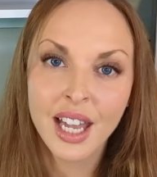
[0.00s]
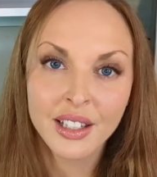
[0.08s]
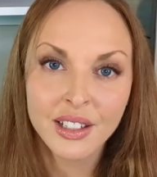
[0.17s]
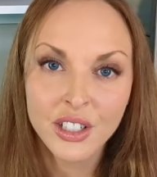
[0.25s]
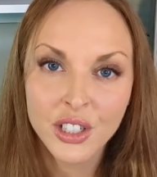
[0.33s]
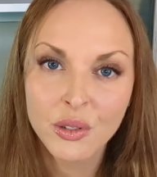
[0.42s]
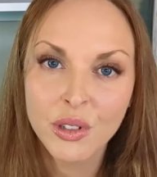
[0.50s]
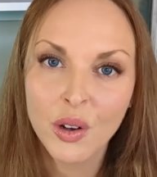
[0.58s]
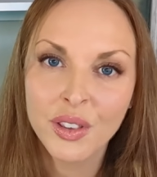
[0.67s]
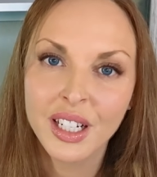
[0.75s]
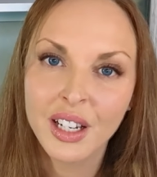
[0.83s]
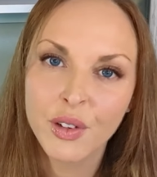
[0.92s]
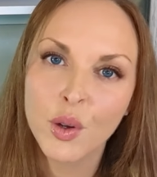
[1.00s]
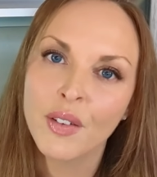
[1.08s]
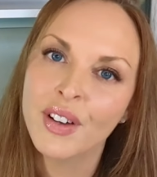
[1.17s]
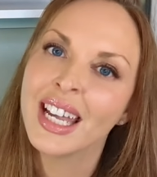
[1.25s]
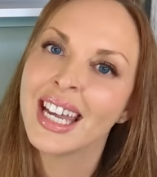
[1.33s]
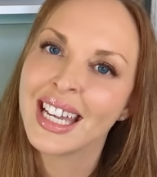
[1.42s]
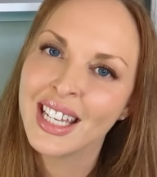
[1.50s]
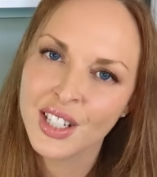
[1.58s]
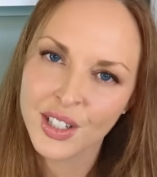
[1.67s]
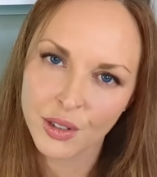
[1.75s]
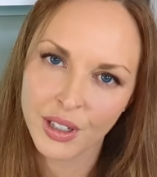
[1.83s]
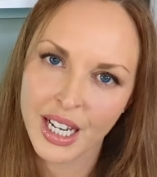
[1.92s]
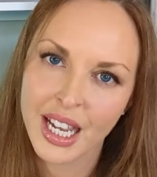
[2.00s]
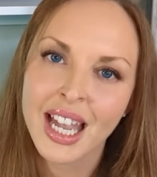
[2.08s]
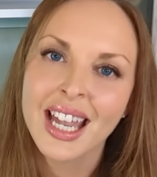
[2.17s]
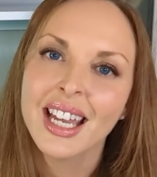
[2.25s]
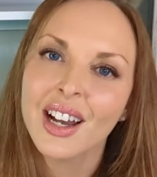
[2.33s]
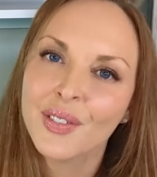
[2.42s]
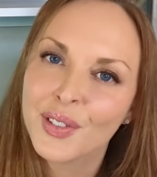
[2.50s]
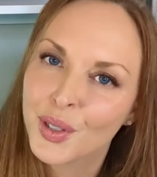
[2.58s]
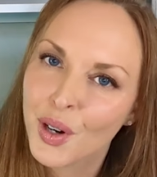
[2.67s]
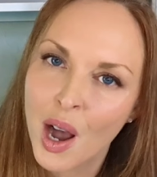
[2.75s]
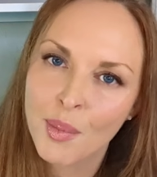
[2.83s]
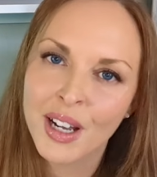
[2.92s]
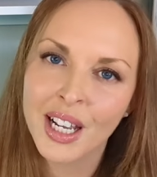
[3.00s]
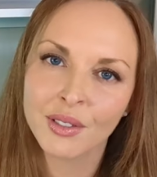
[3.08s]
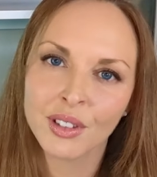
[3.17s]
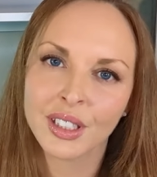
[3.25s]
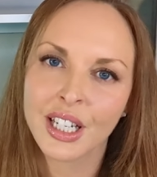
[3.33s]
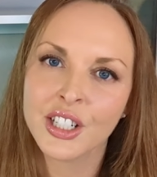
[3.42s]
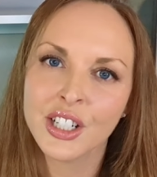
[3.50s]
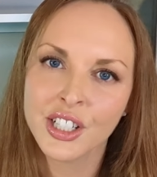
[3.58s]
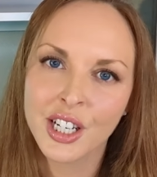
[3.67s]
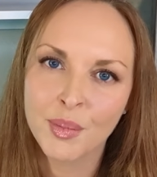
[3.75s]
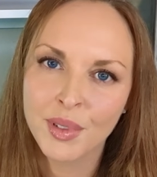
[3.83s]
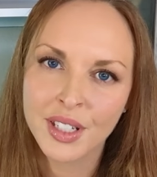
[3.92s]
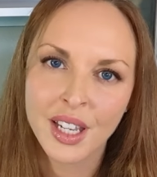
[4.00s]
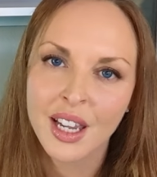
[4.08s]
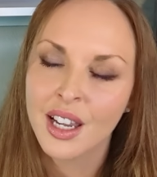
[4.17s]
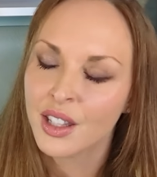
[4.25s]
And did you know that if you have a history of trauma and relationships,